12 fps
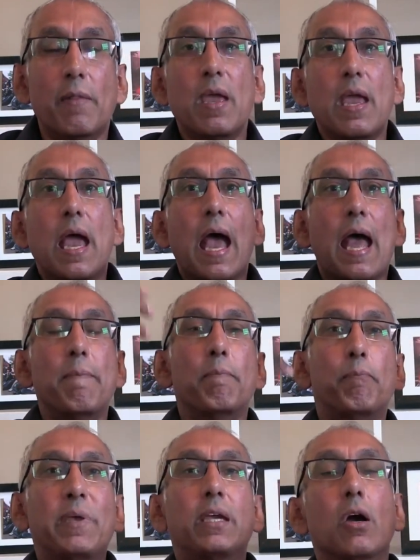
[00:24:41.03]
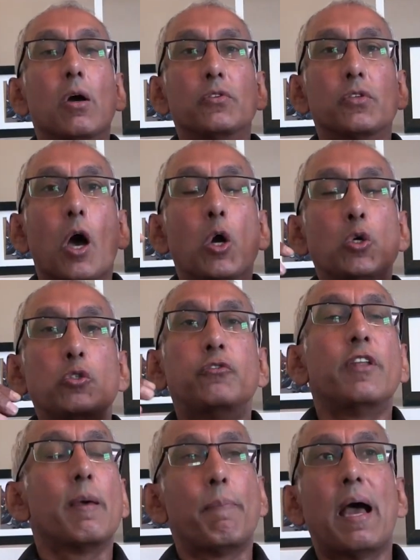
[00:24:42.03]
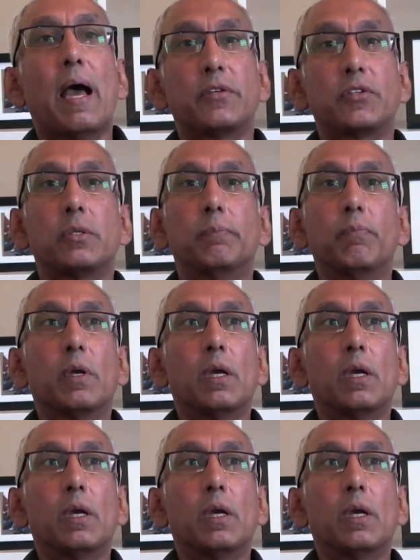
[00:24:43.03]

And, and because over the past